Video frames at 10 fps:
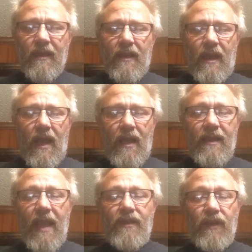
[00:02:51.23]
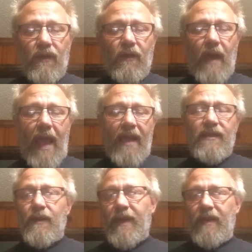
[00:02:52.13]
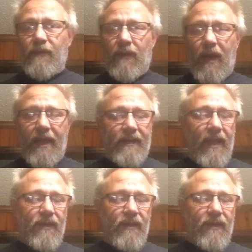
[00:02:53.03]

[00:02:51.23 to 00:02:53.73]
They do, as they're being brined,